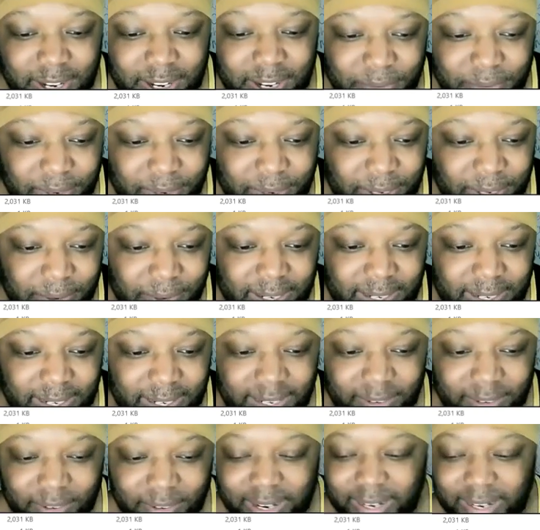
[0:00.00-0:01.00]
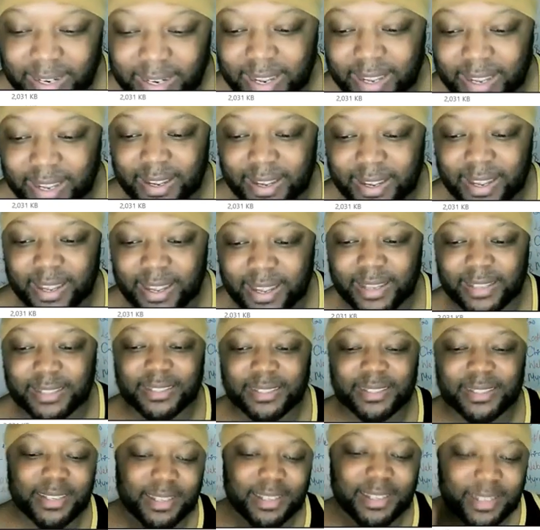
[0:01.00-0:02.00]
of software running right now,
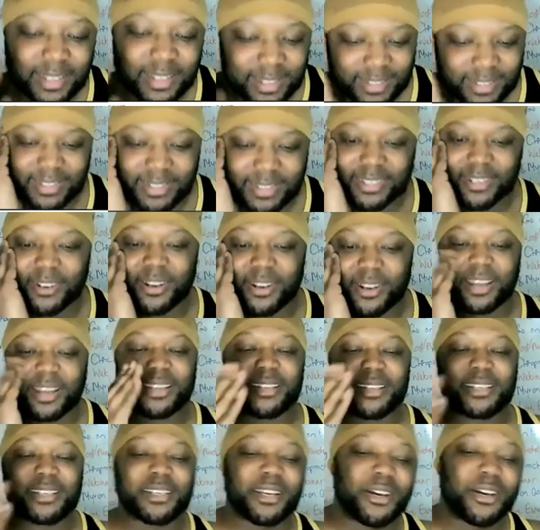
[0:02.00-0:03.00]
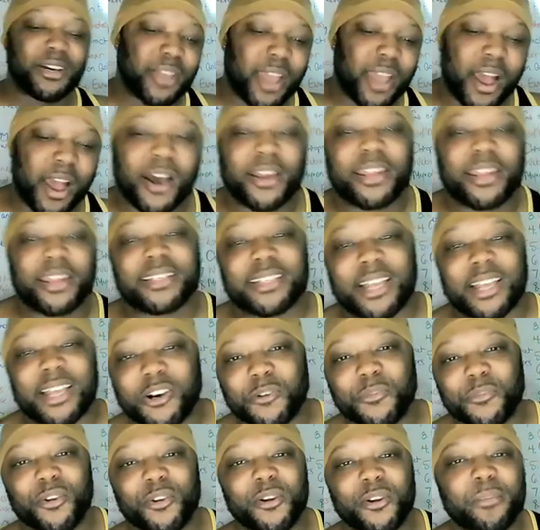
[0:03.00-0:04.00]
guys. So I can show y'all this.
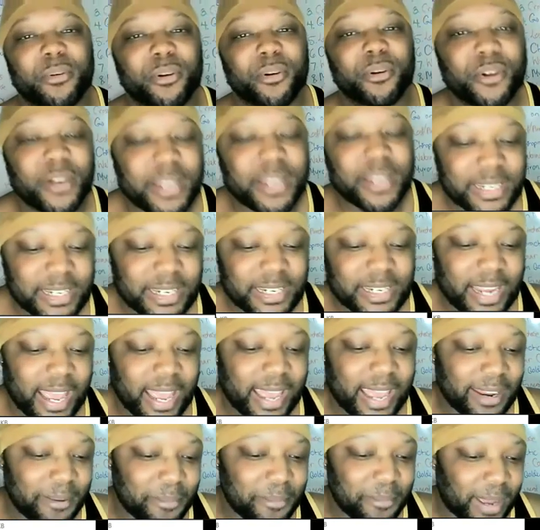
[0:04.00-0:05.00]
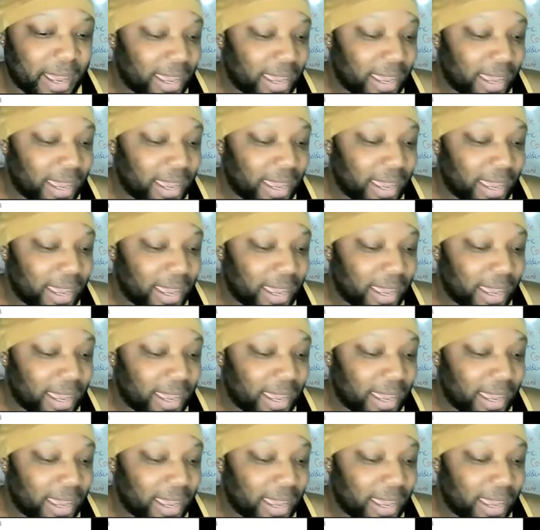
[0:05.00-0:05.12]
I hope you appreciate